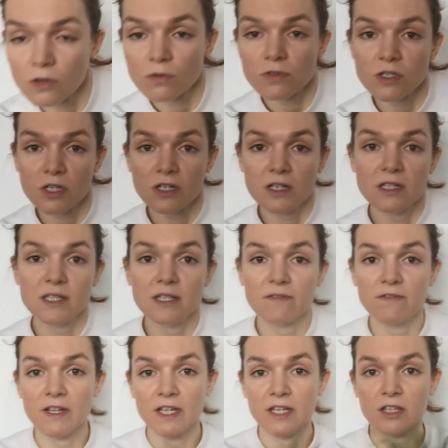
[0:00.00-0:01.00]

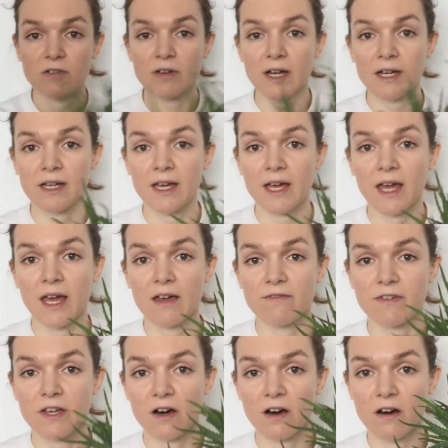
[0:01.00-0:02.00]
Alternatively, you can get
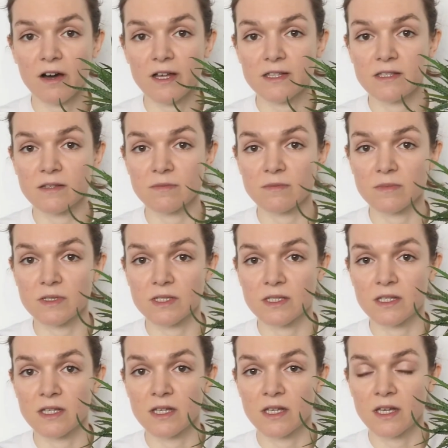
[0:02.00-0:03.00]
heavier
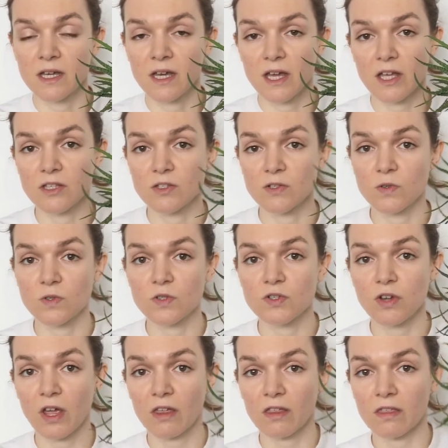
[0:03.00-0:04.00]
items as your
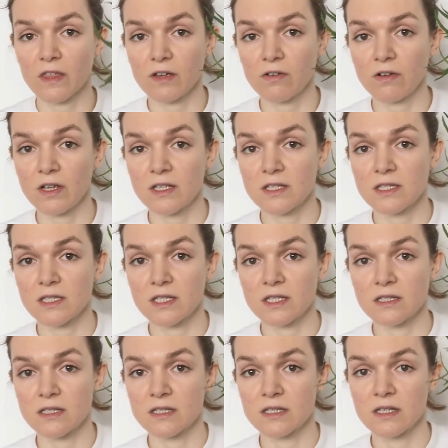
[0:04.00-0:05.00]
strength
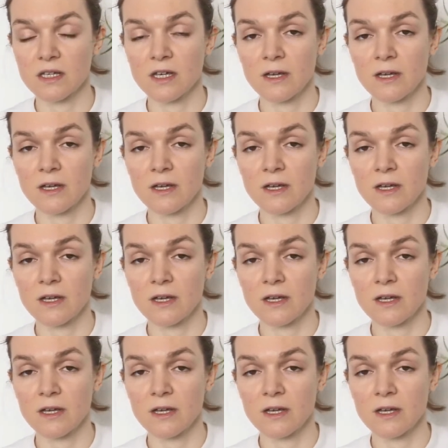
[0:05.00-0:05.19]
increases.